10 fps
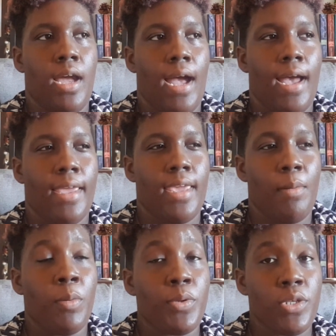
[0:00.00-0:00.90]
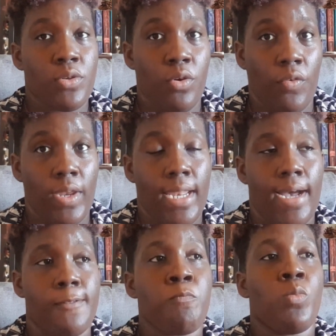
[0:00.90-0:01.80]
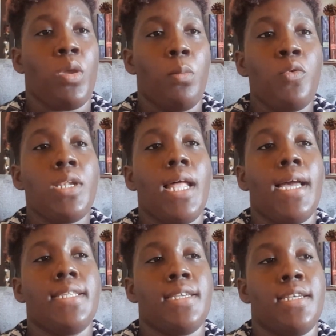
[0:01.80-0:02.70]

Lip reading: I came up with a story that Moonlight